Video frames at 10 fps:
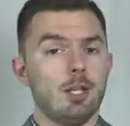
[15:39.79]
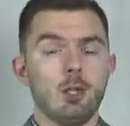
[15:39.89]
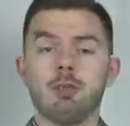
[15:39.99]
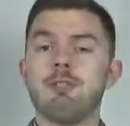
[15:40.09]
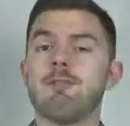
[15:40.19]

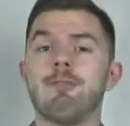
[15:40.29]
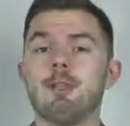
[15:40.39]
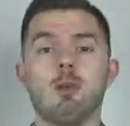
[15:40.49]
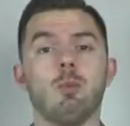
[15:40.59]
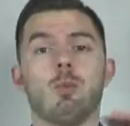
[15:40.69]
You can,
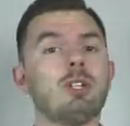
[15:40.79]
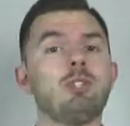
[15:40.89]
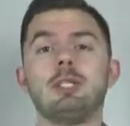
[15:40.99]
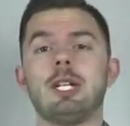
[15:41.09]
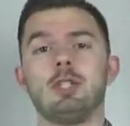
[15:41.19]
once
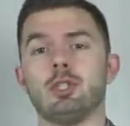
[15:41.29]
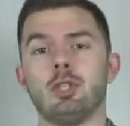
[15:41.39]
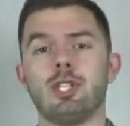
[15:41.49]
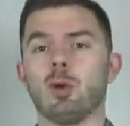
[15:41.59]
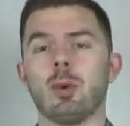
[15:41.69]
you get into
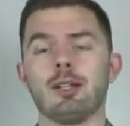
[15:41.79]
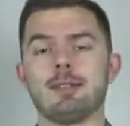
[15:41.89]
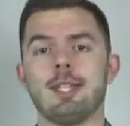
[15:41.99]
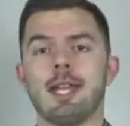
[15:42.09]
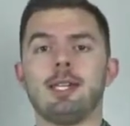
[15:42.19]
Goodyear
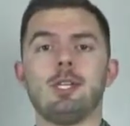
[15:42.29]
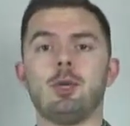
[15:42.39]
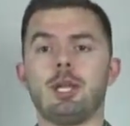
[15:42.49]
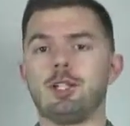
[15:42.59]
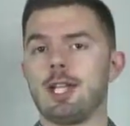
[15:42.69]
welting and then you
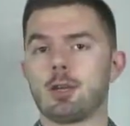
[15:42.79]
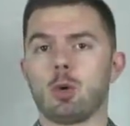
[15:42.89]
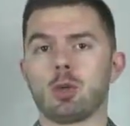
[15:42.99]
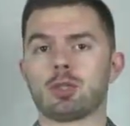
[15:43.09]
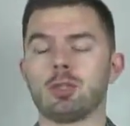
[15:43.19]
get into that
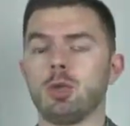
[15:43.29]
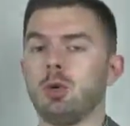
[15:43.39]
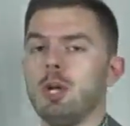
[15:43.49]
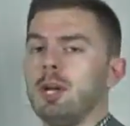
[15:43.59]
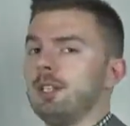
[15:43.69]
cork
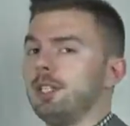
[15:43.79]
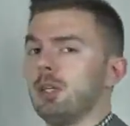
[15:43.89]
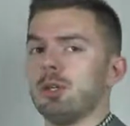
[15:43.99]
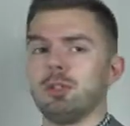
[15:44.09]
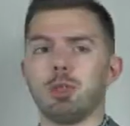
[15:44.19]
sole,
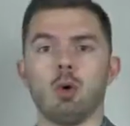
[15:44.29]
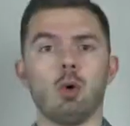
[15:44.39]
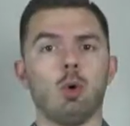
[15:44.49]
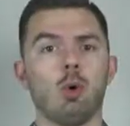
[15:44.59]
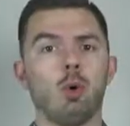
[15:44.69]
there's a
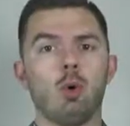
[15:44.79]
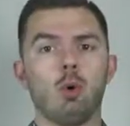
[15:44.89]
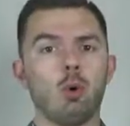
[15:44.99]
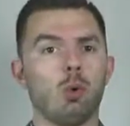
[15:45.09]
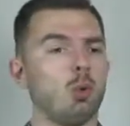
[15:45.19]

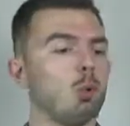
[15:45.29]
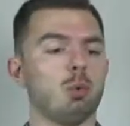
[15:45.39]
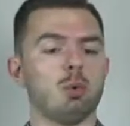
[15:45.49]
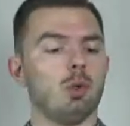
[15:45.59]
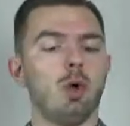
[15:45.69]

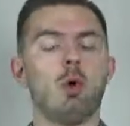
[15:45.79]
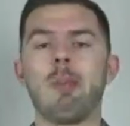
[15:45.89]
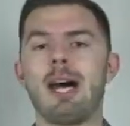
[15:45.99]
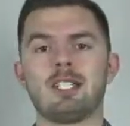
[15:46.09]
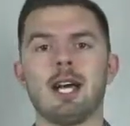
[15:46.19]
whole
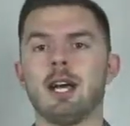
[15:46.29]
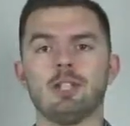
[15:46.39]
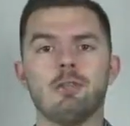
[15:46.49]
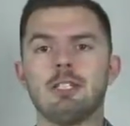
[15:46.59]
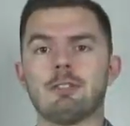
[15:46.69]
montage
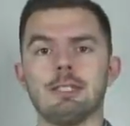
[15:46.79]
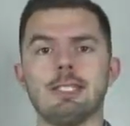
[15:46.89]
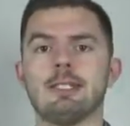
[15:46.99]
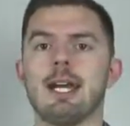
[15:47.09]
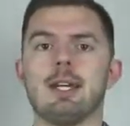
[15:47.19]
of different
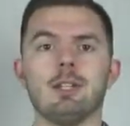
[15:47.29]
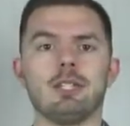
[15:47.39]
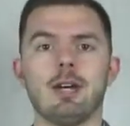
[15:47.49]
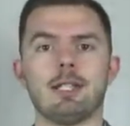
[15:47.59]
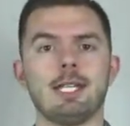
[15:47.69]
designers
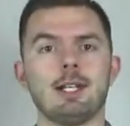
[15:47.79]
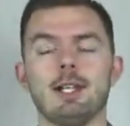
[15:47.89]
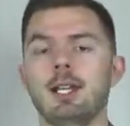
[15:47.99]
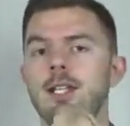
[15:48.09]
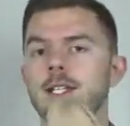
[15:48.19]
out there.
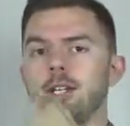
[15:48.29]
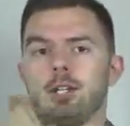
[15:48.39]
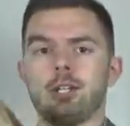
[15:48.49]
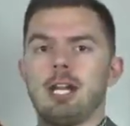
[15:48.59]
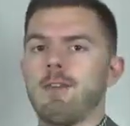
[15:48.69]
They're
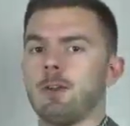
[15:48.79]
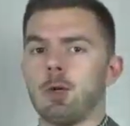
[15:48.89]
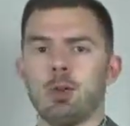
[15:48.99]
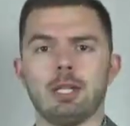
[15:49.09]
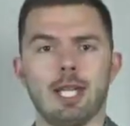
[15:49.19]
going to have their
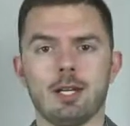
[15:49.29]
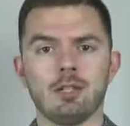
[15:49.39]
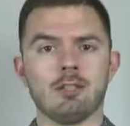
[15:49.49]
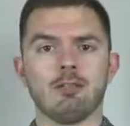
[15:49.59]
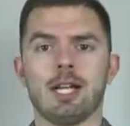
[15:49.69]
own
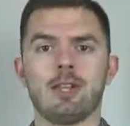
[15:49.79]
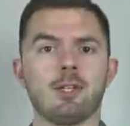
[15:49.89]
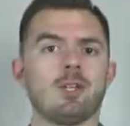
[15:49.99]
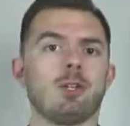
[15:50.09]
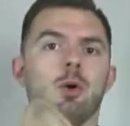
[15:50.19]
layers of
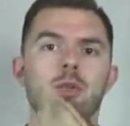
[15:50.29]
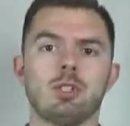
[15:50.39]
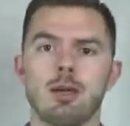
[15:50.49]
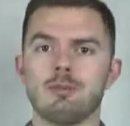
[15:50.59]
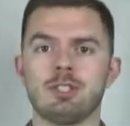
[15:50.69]
leather, their own
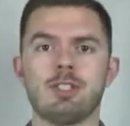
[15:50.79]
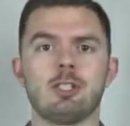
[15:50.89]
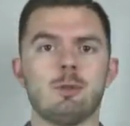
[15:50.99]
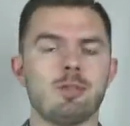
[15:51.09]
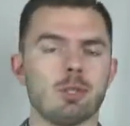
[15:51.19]
comfort
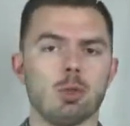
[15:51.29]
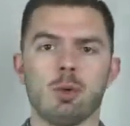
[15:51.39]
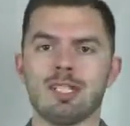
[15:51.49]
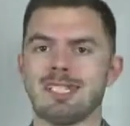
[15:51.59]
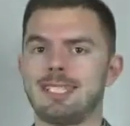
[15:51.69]
systems, their
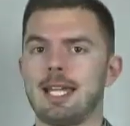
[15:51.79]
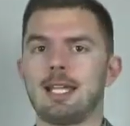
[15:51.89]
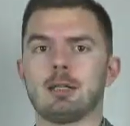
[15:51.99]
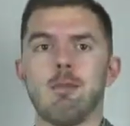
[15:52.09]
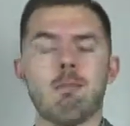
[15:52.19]
own
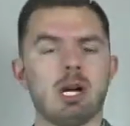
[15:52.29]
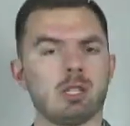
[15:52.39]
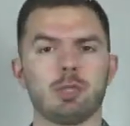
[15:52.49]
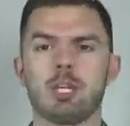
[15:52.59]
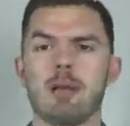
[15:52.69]
aesthetic, monk
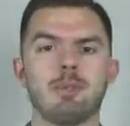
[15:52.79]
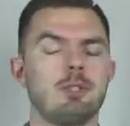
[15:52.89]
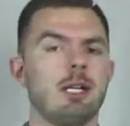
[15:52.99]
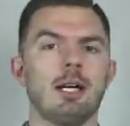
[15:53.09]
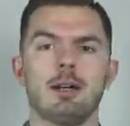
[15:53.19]
straps.
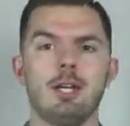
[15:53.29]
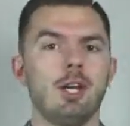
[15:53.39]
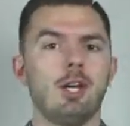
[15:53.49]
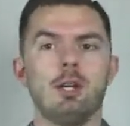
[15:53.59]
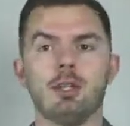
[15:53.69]
The
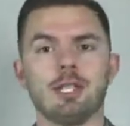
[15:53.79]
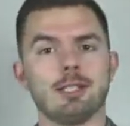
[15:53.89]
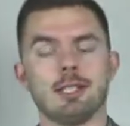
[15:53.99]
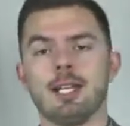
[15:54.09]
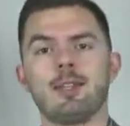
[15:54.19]

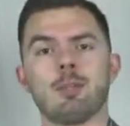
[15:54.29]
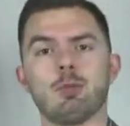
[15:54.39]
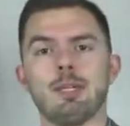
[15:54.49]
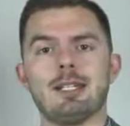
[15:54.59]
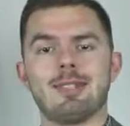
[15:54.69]
leathers
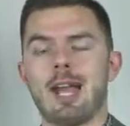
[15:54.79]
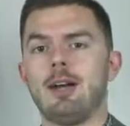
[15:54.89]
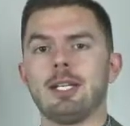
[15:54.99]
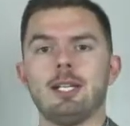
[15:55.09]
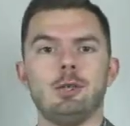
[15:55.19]
will be
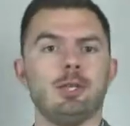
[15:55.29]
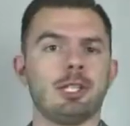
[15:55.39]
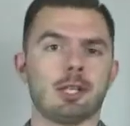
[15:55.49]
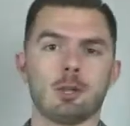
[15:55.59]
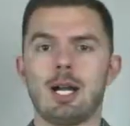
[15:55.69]
Italian. You can
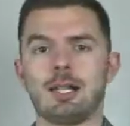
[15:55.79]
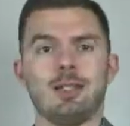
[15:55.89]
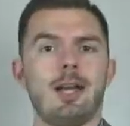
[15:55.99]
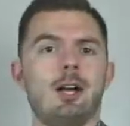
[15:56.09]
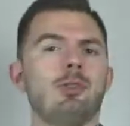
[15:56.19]
get
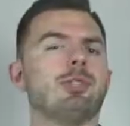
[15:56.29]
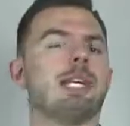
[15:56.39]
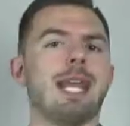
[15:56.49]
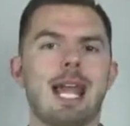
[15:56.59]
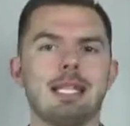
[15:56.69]
crocodile, you
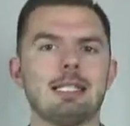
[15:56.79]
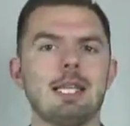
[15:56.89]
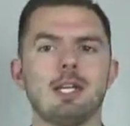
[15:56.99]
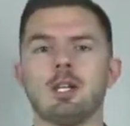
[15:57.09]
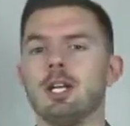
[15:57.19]
get
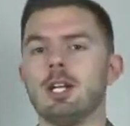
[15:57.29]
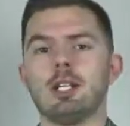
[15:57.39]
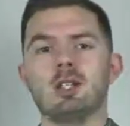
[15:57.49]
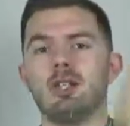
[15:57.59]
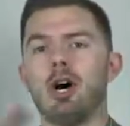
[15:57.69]
alligator.
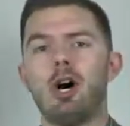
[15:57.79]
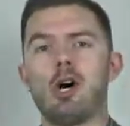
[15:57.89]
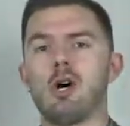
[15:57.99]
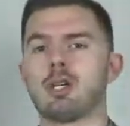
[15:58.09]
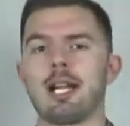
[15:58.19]
There's
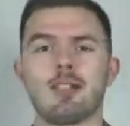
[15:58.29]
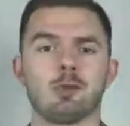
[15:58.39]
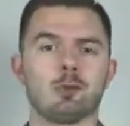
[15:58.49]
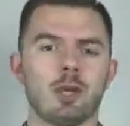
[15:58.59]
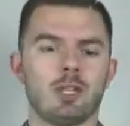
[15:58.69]
all kinds
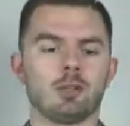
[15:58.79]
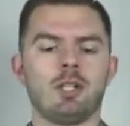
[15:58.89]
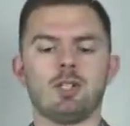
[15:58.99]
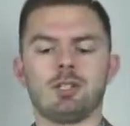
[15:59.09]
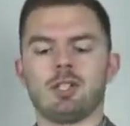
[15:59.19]
of price
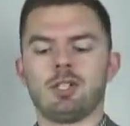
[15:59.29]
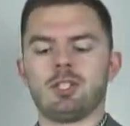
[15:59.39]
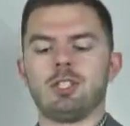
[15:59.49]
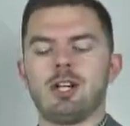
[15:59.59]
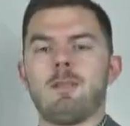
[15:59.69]
ranges under the
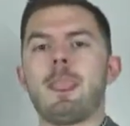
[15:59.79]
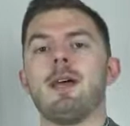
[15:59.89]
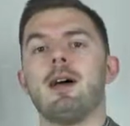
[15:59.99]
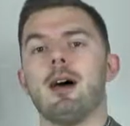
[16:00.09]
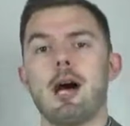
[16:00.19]
sun.
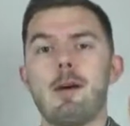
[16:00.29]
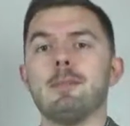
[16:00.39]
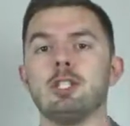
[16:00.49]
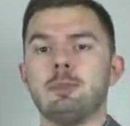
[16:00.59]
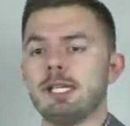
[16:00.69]

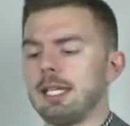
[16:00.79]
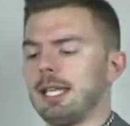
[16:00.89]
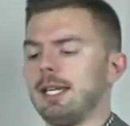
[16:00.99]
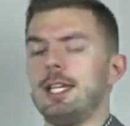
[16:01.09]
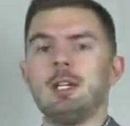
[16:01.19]
And speaking of
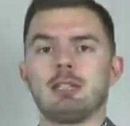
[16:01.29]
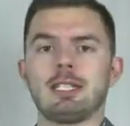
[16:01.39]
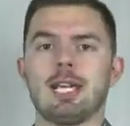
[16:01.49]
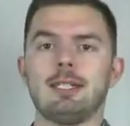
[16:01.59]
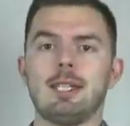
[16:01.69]
that heel,
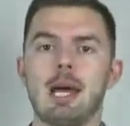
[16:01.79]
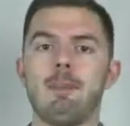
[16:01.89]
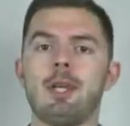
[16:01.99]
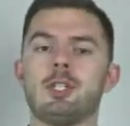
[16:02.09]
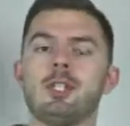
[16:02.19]
something I did not
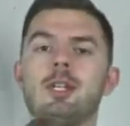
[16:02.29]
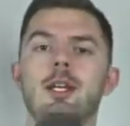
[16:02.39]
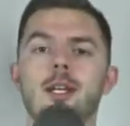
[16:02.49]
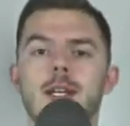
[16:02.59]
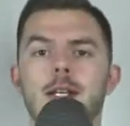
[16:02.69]
mention,
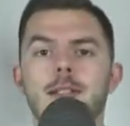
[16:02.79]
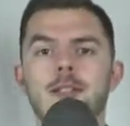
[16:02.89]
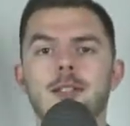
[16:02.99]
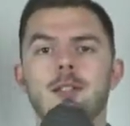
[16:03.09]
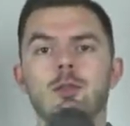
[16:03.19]

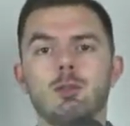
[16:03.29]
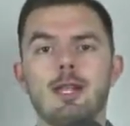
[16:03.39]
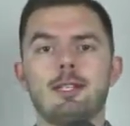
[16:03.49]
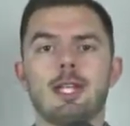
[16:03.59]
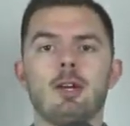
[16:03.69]

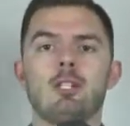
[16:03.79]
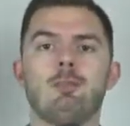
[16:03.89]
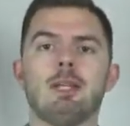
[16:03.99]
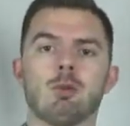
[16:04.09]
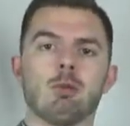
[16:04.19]
right there is
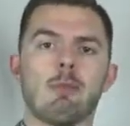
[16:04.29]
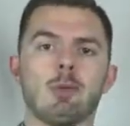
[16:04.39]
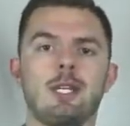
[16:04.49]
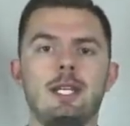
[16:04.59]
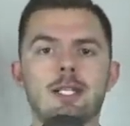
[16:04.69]
being a rubber
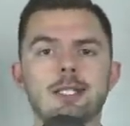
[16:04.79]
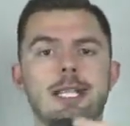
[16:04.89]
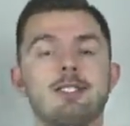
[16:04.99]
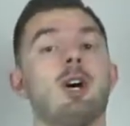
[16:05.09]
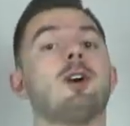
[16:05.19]
heel.
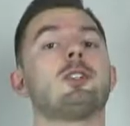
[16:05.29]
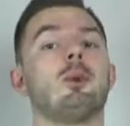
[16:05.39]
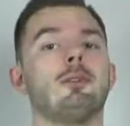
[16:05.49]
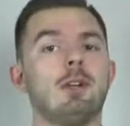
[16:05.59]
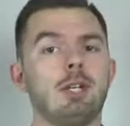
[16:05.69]
That's also
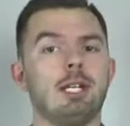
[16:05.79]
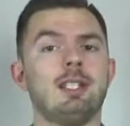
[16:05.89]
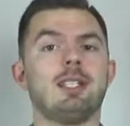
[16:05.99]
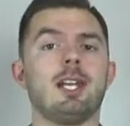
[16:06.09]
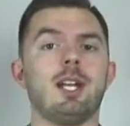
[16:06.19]
a very good
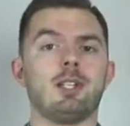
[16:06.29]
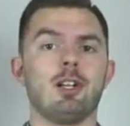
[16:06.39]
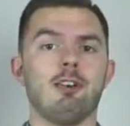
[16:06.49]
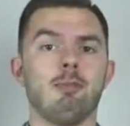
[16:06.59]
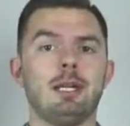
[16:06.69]
indication
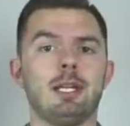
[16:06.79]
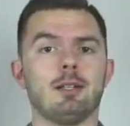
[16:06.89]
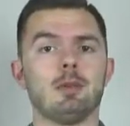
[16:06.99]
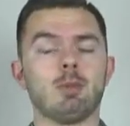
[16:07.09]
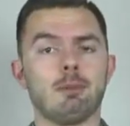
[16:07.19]
of
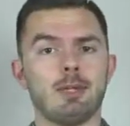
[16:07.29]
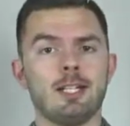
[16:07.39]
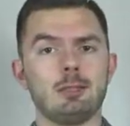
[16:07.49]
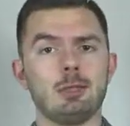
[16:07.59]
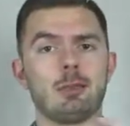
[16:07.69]
being
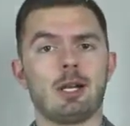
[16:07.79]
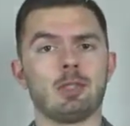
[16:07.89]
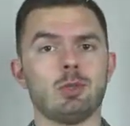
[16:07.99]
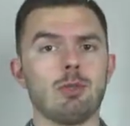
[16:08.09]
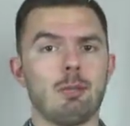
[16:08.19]
replaceable, but
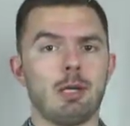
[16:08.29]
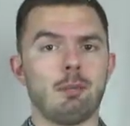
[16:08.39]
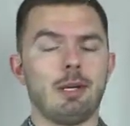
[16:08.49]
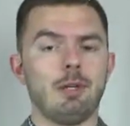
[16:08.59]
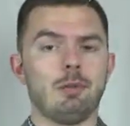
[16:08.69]
also of a better
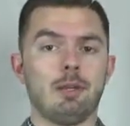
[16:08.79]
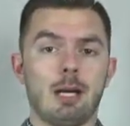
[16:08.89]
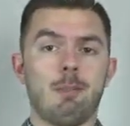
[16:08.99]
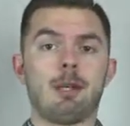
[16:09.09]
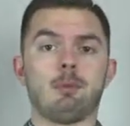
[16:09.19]

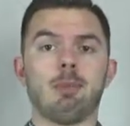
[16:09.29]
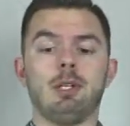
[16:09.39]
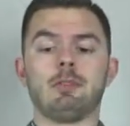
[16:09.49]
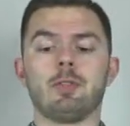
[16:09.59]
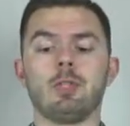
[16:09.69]

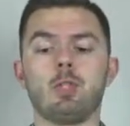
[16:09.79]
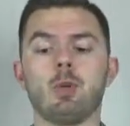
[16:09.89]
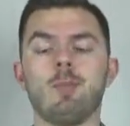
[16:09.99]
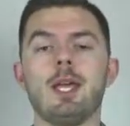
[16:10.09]
build of a shoe.